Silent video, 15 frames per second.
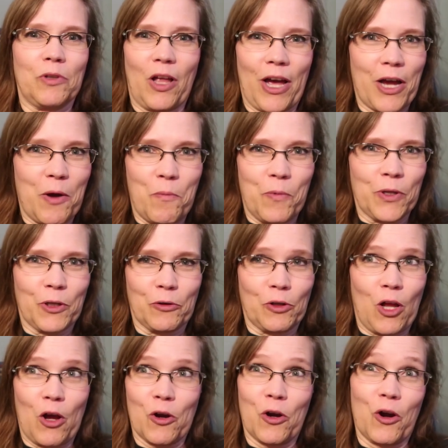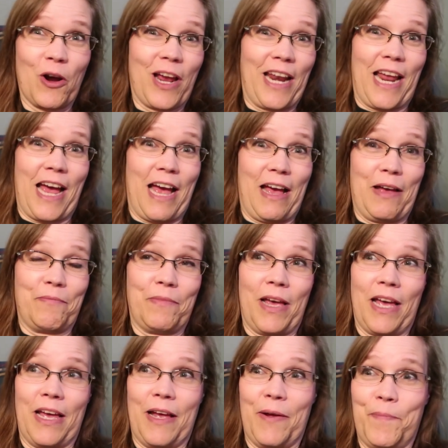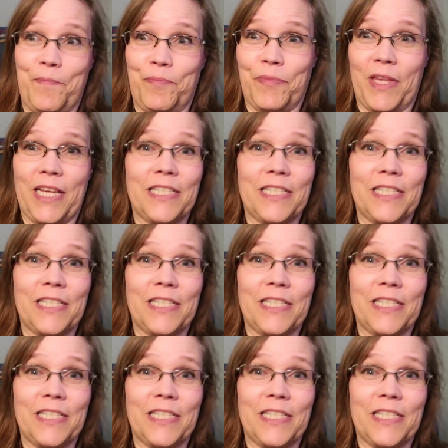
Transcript: like them when they're longer and um,